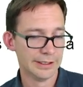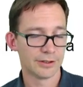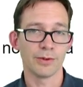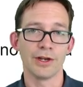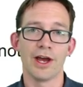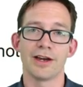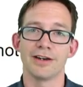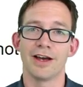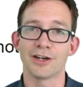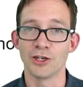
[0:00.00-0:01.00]
Well,
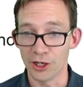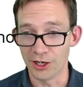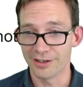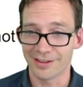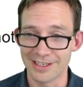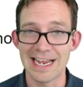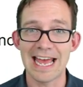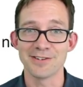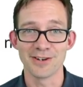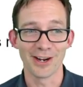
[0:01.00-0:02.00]
not good. The debt
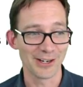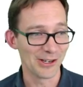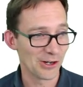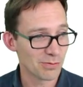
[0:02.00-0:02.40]
is not good,